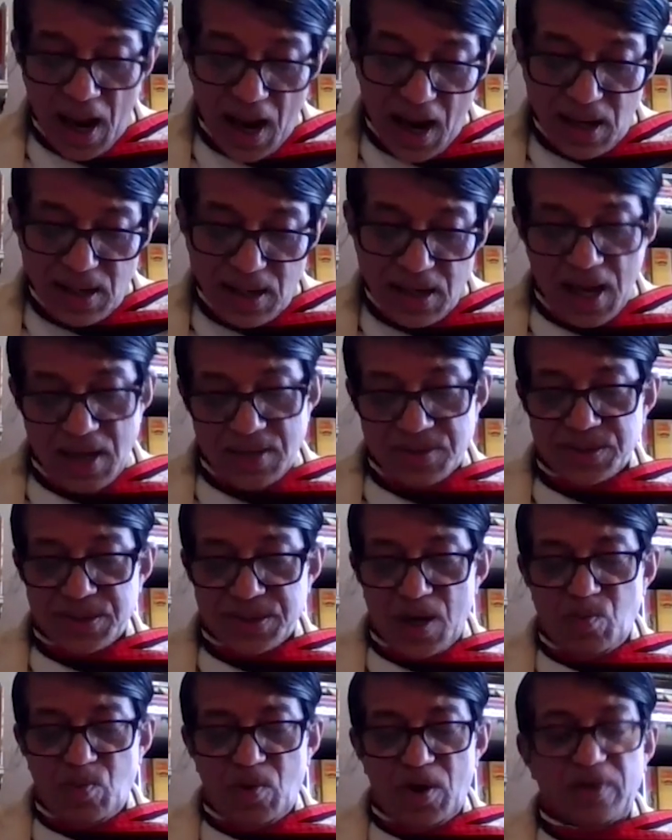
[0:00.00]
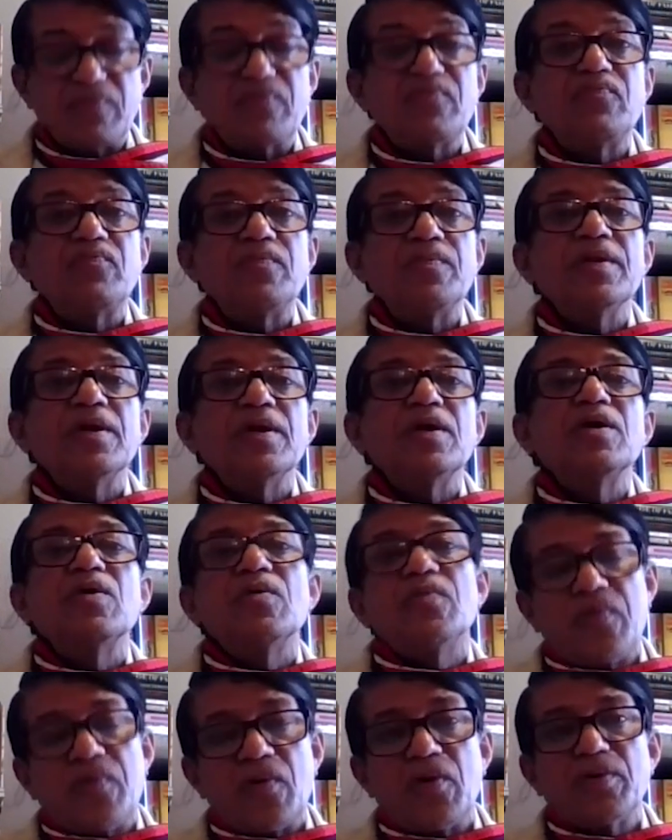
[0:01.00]
and as someone
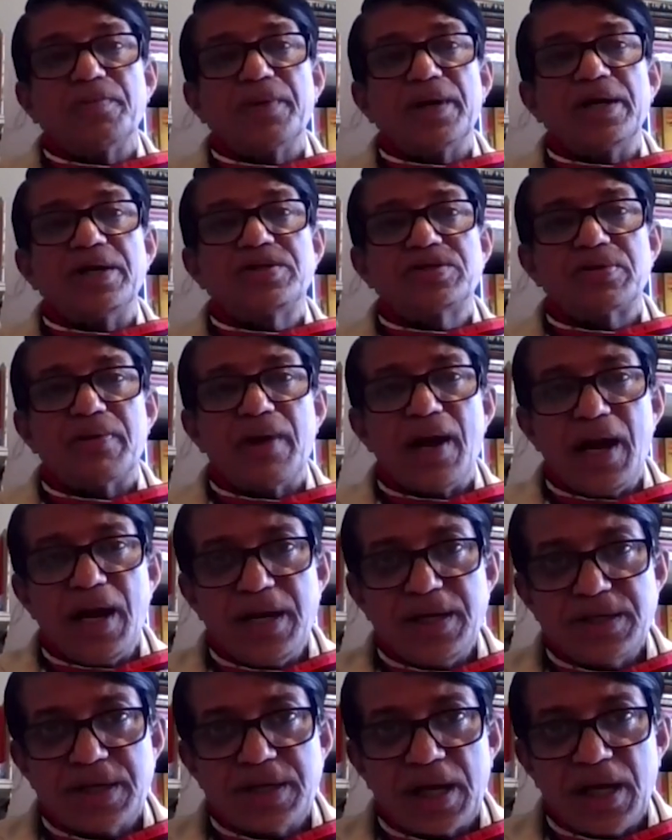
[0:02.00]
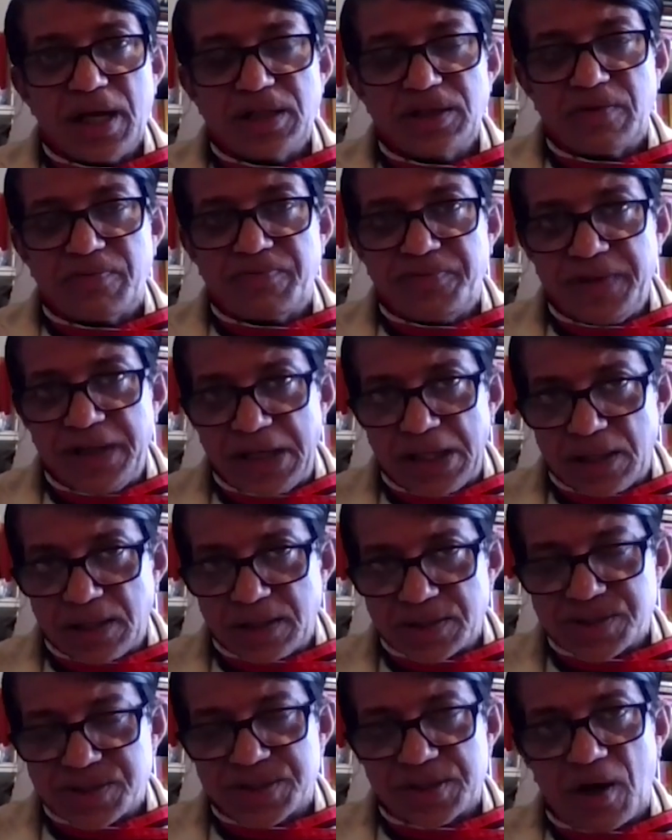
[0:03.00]
formally trained in the
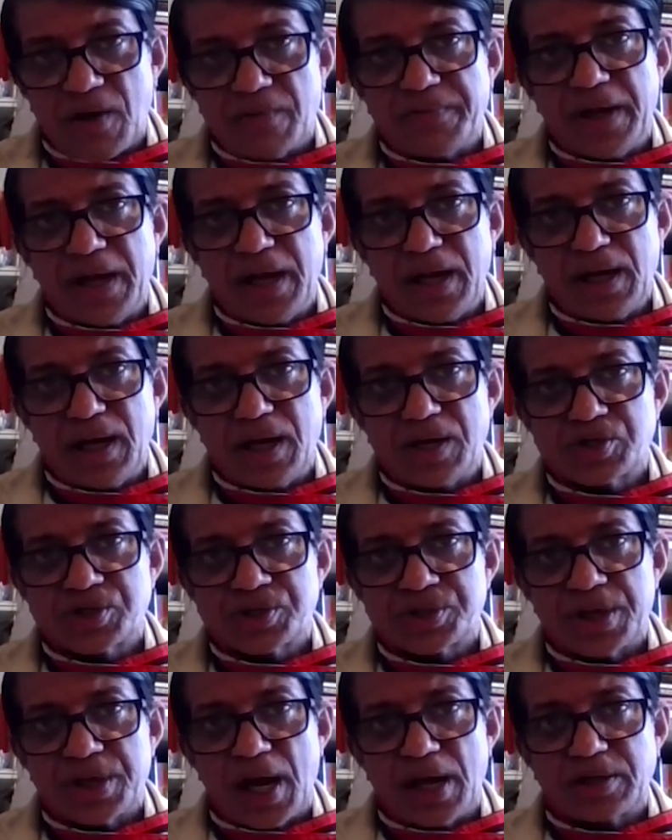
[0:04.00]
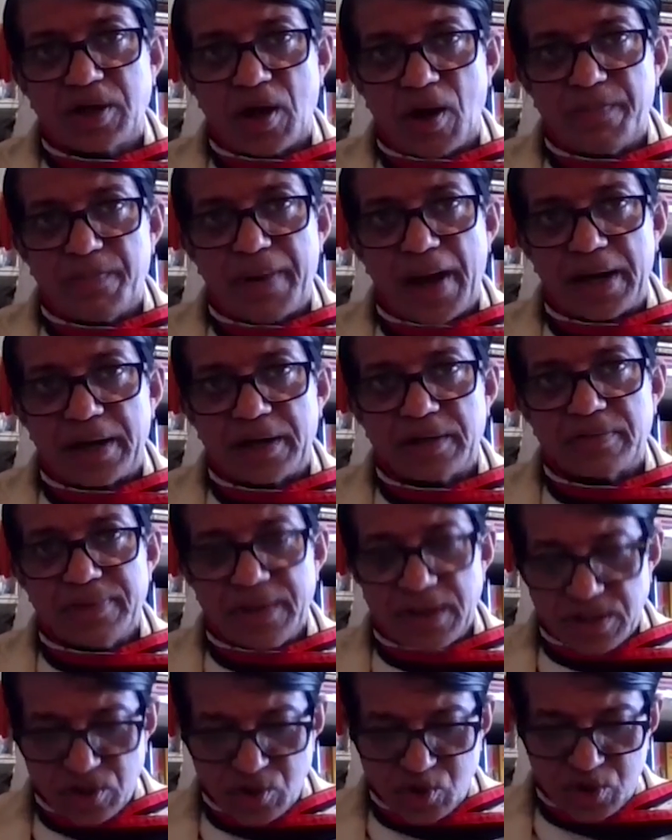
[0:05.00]
fields of English and comparative
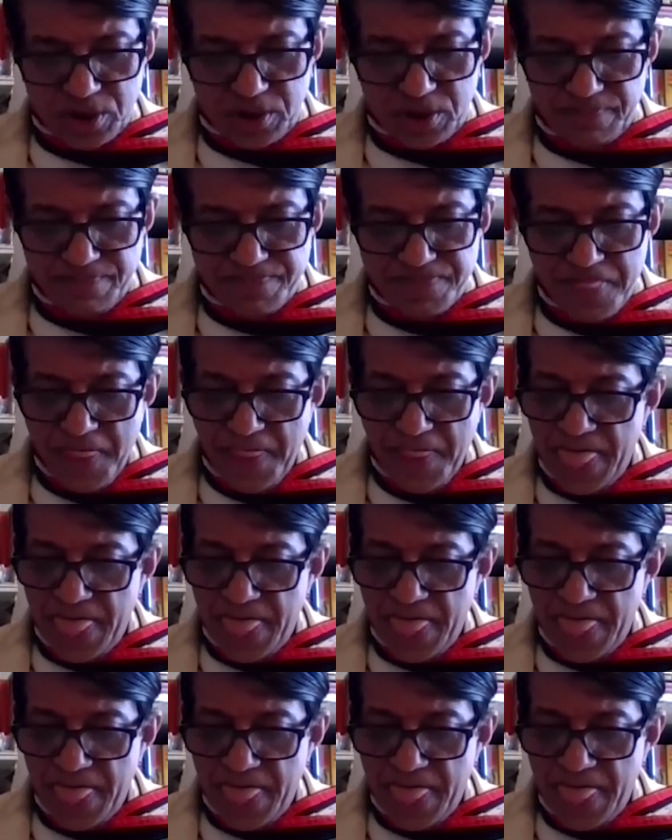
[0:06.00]
literature,